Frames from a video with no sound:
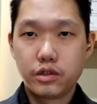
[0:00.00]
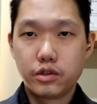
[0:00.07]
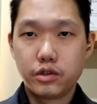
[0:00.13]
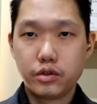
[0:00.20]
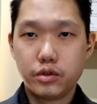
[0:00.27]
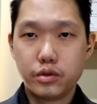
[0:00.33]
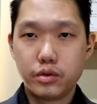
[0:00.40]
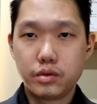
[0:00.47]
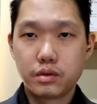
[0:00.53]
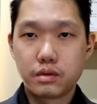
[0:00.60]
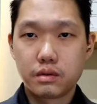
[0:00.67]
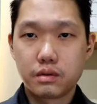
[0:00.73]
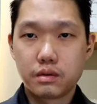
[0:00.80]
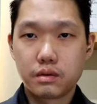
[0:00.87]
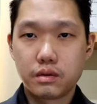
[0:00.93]
to
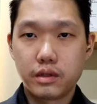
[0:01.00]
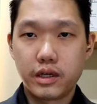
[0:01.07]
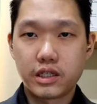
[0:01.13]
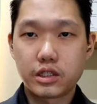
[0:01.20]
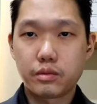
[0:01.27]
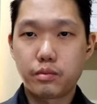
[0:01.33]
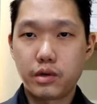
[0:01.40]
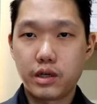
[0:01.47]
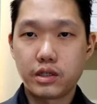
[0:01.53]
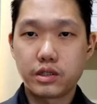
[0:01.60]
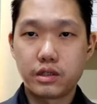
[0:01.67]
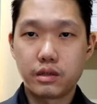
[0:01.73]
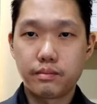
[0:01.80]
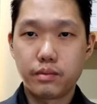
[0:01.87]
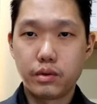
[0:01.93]
express
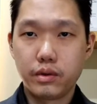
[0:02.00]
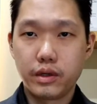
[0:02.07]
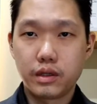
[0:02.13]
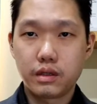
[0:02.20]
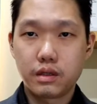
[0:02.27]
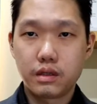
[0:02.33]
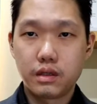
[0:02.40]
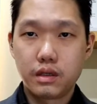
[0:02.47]
your point.